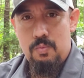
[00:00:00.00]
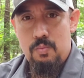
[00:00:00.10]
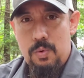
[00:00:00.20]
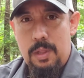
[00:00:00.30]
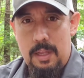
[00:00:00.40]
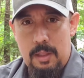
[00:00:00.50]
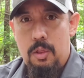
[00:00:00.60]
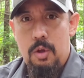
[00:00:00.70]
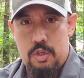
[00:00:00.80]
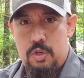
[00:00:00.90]
really
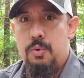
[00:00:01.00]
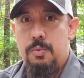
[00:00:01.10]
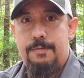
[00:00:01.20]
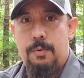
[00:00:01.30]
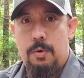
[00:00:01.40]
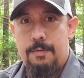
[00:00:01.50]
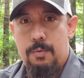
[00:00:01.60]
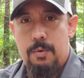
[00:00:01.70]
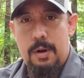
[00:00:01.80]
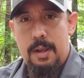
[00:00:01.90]
look to
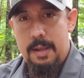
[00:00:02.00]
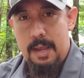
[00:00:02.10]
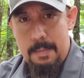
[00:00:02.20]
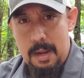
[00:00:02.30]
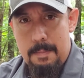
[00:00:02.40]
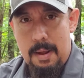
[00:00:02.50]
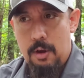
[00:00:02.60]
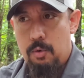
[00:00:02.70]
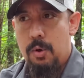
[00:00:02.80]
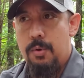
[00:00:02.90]
for in my
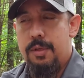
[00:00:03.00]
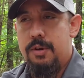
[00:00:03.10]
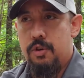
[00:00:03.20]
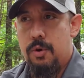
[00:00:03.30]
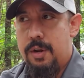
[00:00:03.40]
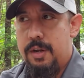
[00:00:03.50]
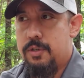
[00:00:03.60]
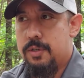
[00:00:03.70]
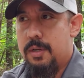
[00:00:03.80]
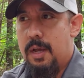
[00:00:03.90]
growth and journey,
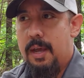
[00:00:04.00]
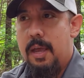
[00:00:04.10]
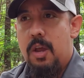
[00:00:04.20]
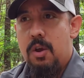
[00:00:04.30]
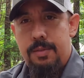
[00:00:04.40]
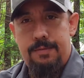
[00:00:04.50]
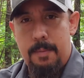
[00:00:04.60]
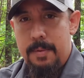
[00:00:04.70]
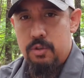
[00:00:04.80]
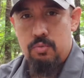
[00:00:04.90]
just
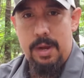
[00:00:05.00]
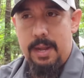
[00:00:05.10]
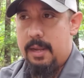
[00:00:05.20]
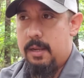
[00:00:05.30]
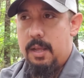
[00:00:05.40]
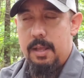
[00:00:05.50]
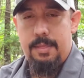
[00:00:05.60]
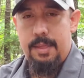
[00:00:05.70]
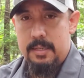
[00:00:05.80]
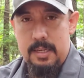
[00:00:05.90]
from his reading and
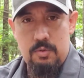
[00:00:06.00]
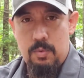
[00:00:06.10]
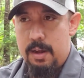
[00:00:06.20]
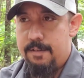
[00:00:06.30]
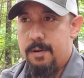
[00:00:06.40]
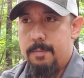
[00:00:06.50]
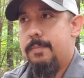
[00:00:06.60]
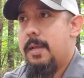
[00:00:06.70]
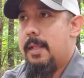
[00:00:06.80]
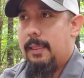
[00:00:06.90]
things he's written, from
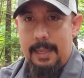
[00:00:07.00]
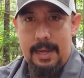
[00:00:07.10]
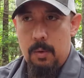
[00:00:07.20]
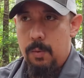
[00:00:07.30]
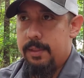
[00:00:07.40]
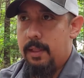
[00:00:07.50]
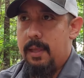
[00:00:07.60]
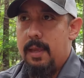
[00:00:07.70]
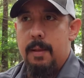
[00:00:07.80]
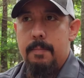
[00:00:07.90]
Leading with the
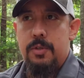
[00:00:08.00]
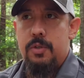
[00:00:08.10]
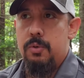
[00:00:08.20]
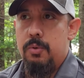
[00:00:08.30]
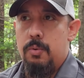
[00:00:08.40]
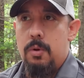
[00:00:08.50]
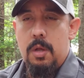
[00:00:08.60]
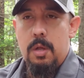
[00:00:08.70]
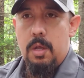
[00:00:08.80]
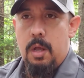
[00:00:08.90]
Limp to
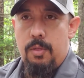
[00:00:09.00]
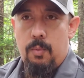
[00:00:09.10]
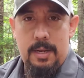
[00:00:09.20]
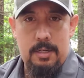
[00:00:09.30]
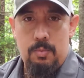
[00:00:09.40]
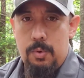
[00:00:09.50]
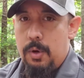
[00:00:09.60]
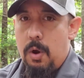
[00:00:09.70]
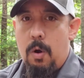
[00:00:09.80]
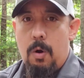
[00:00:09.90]
The Ways of the
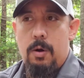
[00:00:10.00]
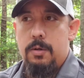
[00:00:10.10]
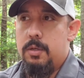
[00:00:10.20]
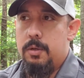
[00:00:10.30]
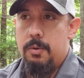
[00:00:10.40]
Wounded Heart